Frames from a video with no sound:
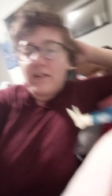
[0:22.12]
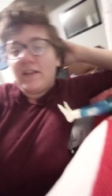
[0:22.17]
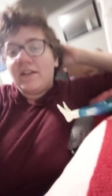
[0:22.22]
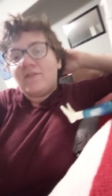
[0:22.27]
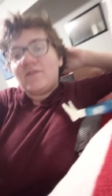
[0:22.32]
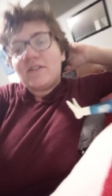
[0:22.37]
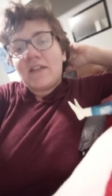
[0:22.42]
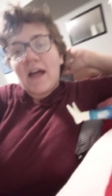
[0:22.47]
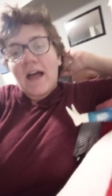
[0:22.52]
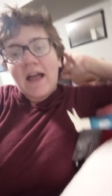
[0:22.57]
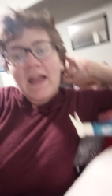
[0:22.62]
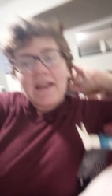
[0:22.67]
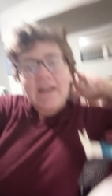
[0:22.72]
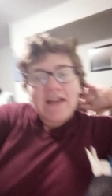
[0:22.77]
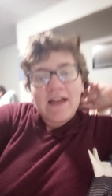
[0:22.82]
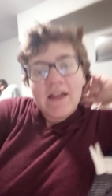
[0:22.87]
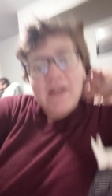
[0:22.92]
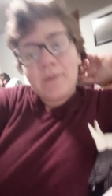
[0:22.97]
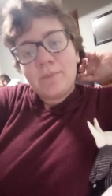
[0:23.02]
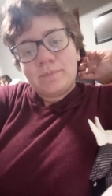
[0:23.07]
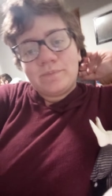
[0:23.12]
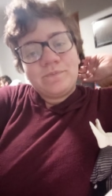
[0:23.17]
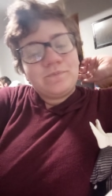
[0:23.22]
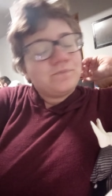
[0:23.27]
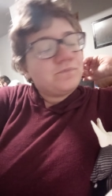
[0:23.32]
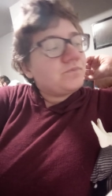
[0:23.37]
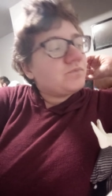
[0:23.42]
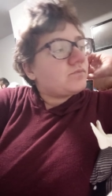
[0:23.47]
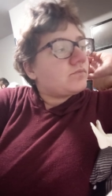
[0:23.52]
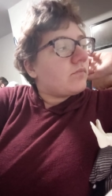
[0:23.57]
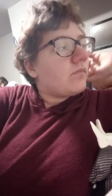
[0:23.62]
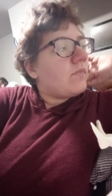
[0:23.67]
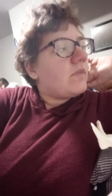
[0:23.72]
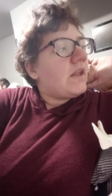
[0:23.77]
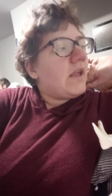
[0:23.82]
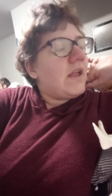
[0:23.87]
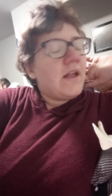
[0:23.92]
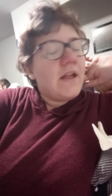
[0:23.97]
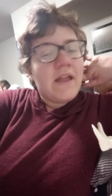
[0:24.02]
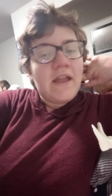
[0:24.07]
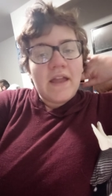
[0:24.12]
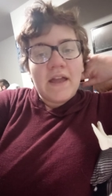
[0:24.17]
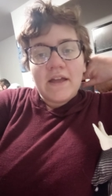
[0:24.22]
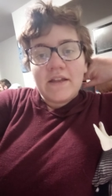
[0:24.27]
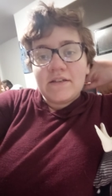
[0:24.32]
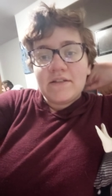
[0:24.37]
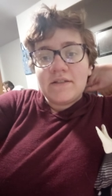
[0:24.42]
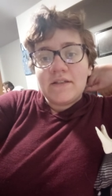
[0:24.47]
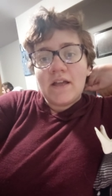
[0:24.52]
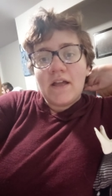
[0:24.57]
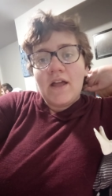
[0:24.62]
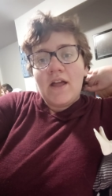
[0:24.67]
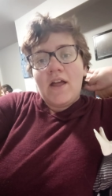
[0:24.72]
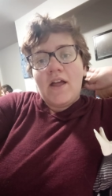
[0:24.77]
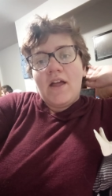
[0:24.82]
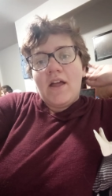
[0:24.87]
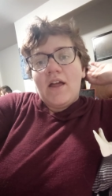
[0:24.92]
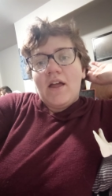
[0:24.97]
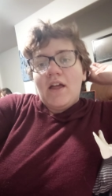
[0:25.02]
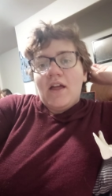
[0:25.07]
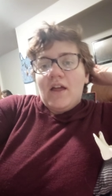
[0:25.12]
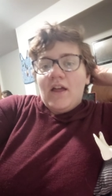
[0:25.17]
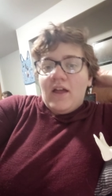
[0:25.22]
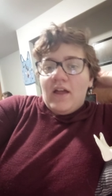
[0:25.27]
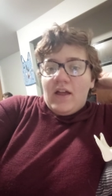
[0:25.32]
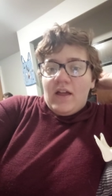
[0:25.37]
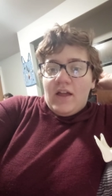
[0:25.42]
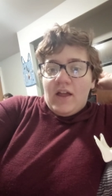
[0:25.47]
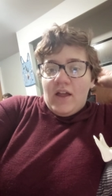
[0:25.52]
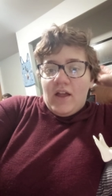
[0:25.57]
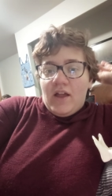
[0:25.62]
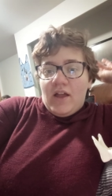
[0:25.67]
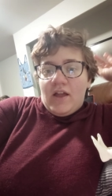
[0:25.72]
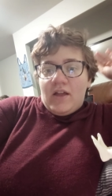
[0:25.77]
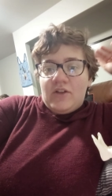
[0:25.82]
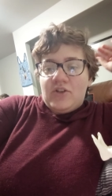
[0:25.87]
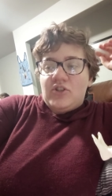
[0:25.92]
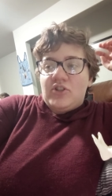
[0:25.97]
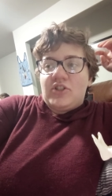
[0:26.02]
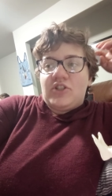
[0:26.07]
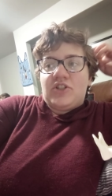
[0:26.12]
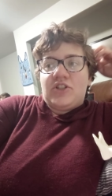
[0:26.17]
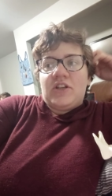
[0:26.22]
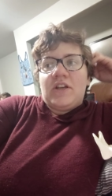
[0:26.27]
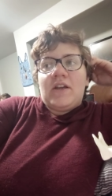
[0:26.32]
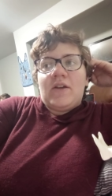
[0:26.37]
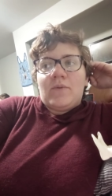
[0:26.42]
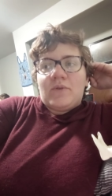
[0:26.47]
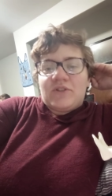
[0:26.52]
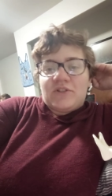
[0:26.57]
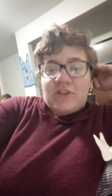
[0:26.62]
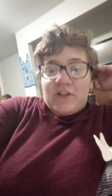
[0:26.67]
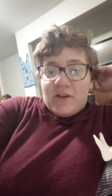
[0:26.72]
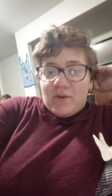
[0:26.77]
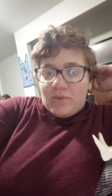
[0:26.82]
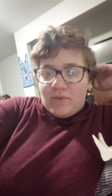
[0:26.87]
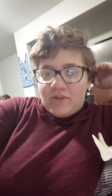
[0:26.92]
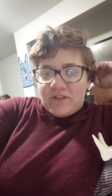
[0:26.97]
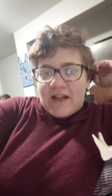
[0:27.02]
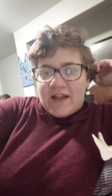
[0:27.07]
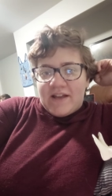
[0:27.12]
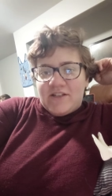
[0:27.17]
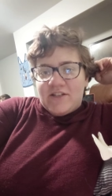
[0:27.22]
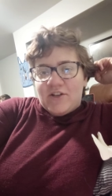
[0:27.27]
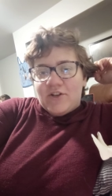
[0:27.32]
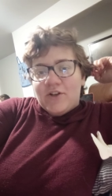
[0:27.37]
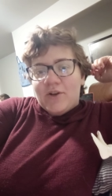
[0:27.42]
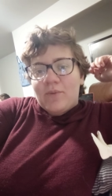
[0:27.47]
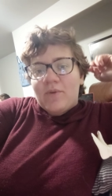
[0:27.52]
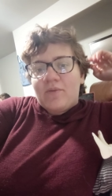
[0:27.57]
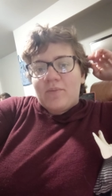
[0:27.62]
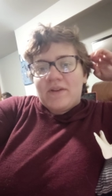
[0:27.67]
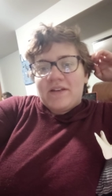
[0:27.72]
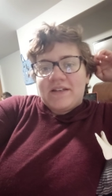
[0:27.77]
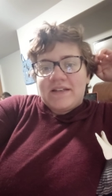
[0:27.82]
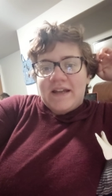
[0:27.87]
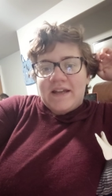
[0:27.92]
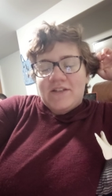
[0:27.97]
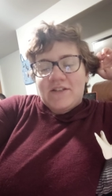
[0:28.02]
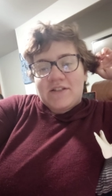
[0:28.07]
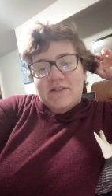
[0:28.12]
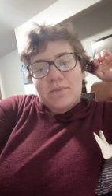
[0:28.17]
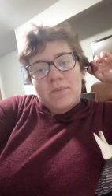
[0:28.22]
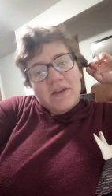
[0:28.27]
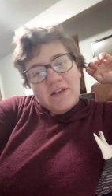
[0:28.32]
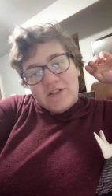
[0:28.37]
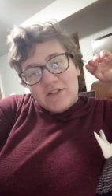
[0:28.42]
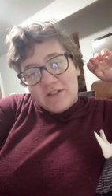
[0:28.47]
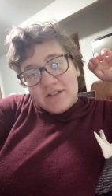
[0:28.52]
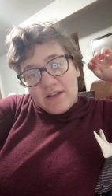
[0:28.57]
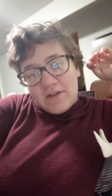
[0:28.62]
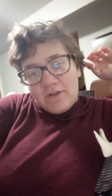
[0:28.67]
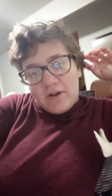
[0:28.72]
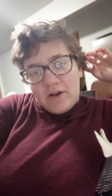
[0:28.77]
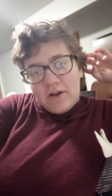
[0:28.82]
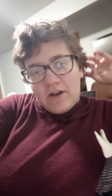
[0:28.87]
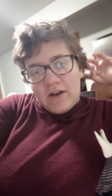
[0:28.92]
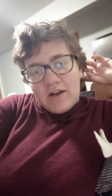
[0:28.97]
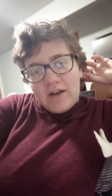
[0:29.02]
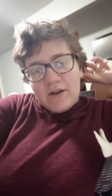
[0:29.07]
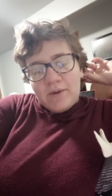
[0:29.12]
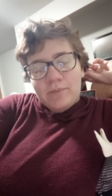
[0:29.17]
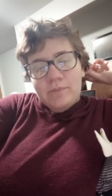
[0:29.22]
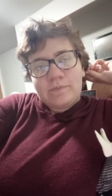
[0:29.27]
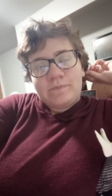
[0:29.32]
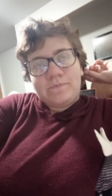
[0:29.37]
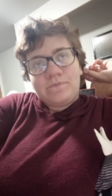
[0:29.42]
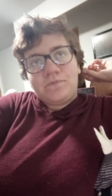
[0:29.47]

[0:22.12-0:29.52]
leaves Ida. And I took her with me today, took some pictures of her.